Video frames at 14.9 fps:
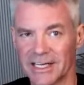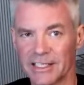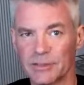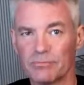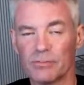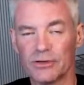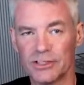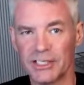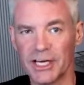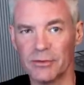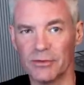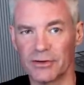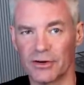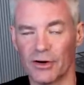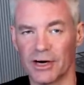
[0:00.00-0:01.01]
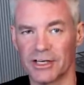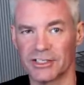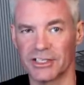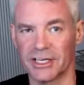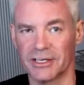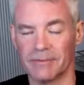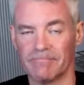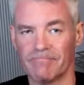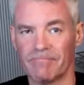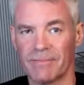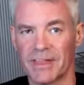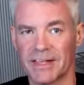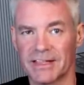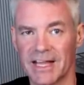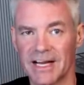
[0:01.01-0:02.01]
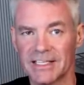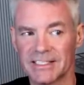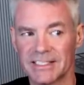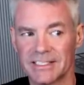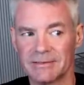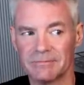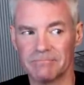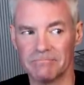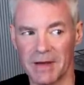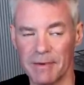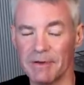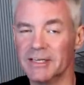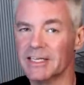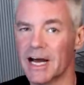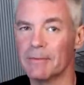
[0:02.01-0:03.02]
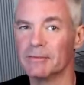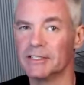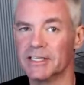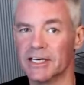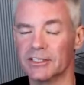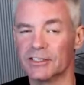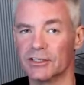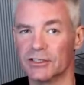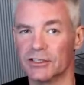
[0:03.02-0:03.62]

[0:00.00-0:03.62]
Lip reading: That's proceed with caution. That's maybe time to test